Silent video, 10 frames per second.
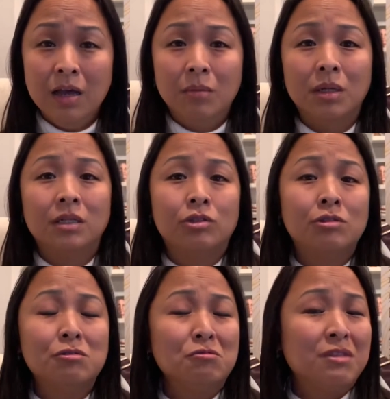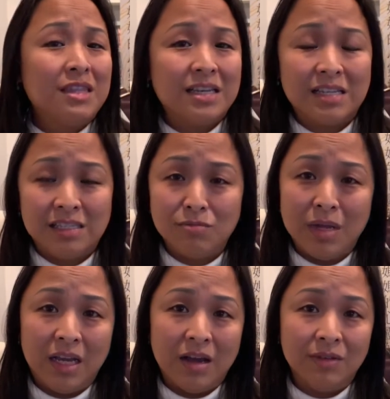But the truth is
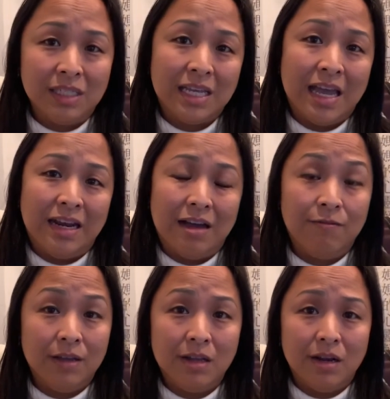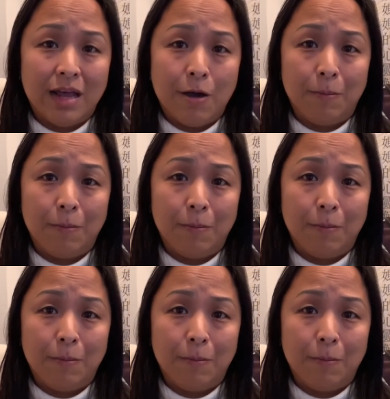many of us cannot figure it out.